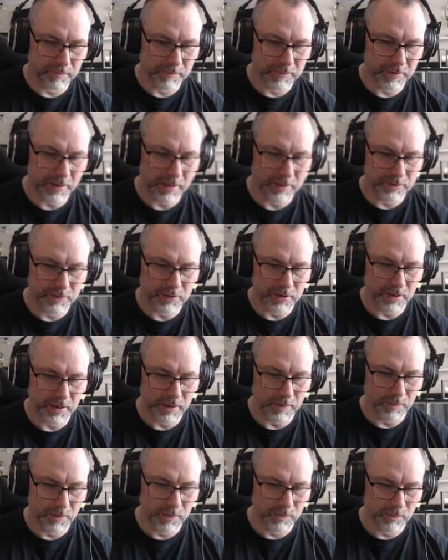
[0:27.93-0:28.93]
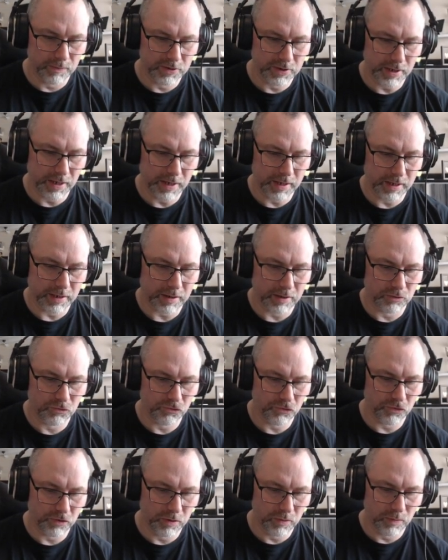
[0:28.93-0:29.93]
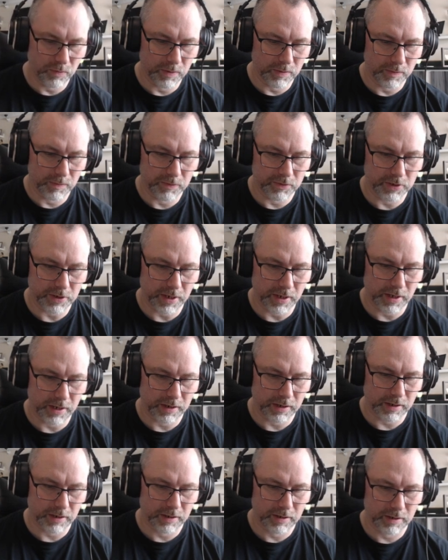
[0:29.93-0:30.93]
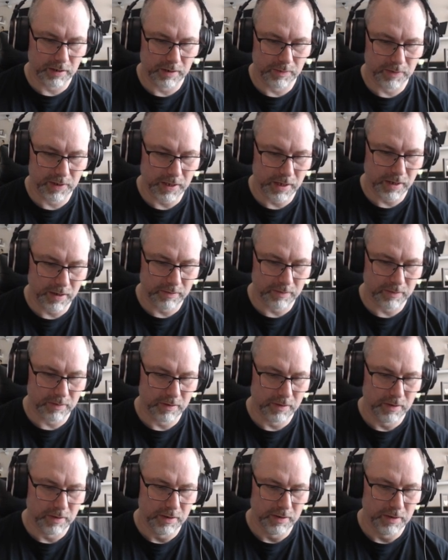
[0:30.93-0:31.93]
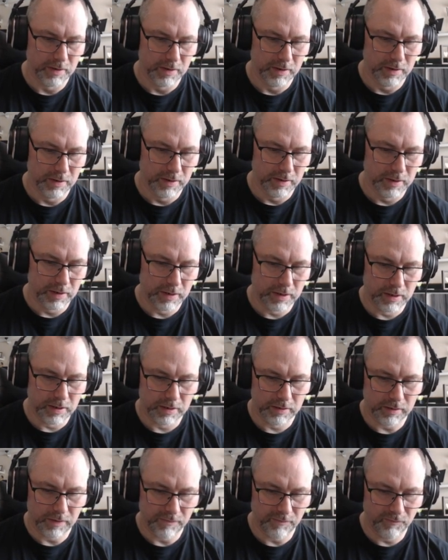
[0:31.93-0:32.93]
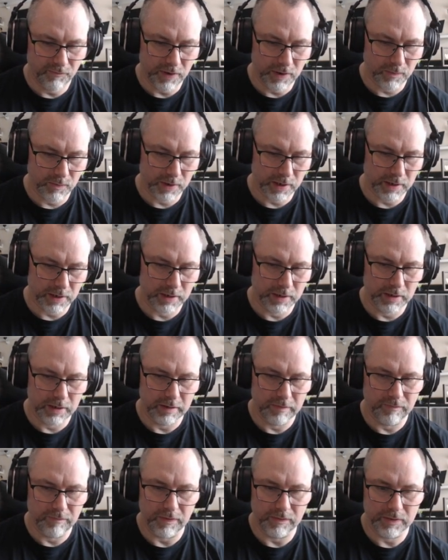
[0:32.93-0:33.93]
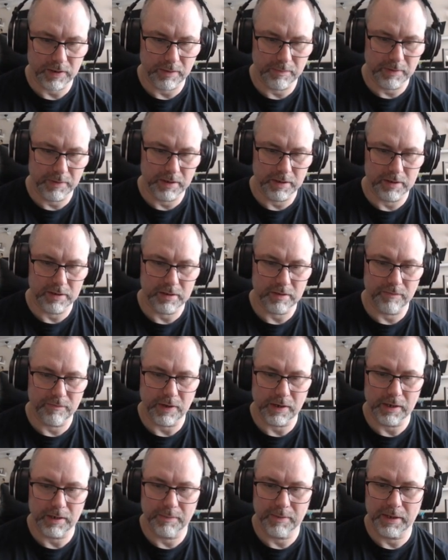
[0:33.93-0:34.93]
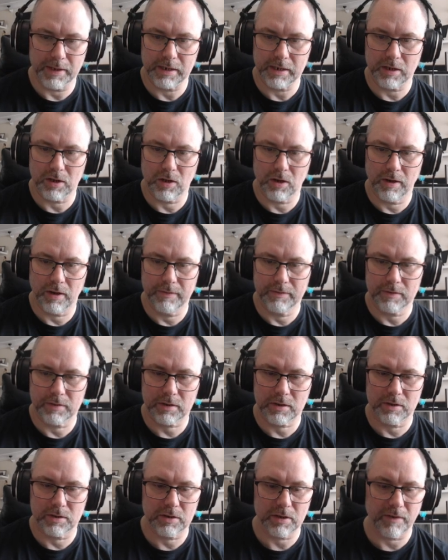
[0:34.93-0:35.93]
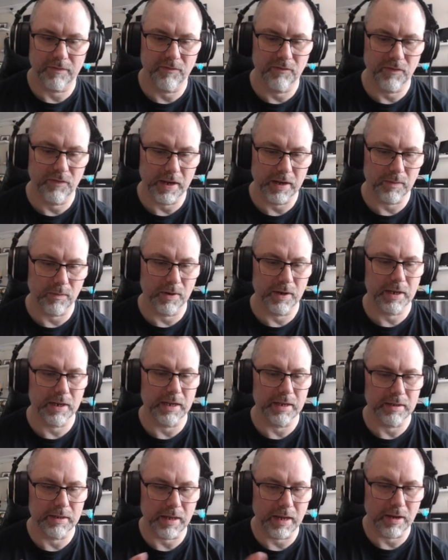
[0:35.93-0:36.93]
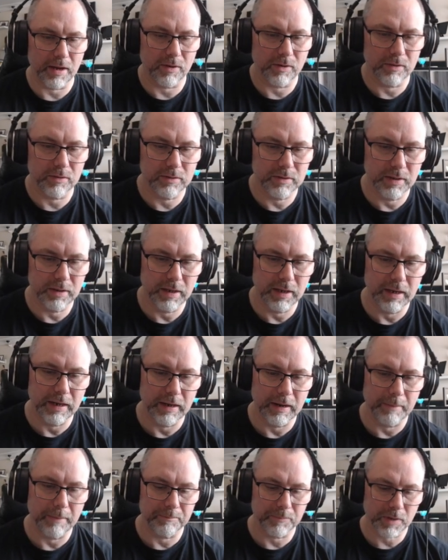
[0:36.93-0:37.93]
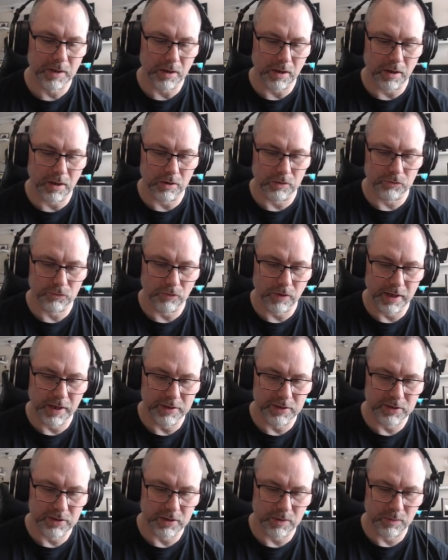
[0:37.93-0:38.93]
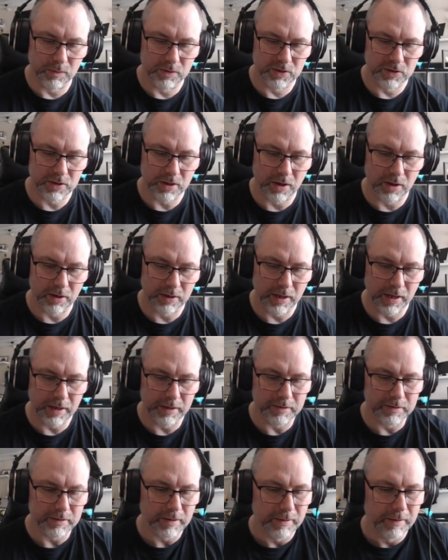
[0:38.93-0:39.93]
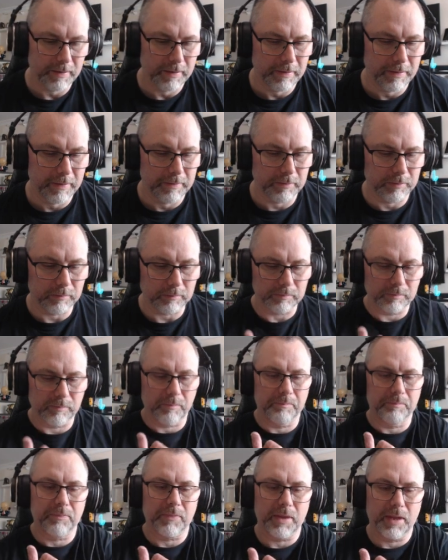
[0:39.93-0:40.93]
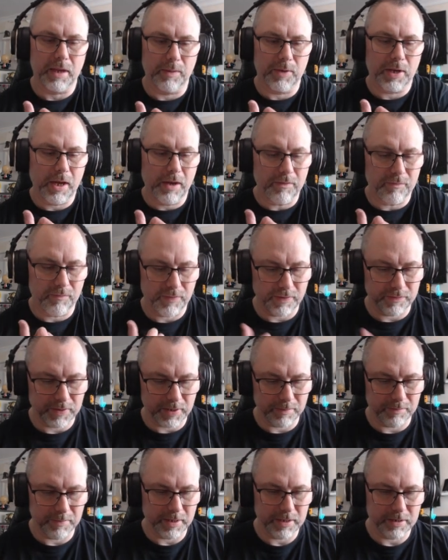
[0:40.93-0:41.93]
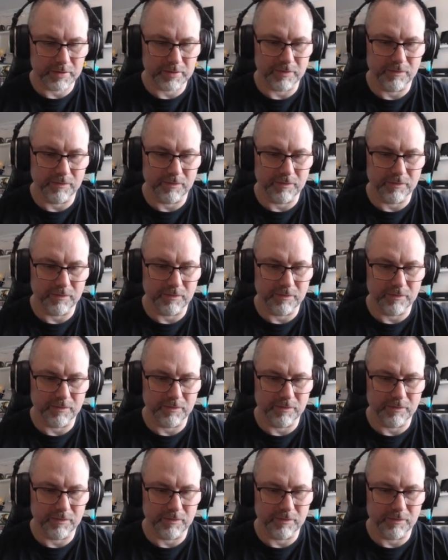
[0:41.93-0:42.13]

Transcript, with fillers: T N T we will take, a drill we will take, there we go. Uh, I don't think we're going to need fifteen minutes of unlimited lives because I think we'll get that on the kart race, so we'll start that. There we go, fifteen minutes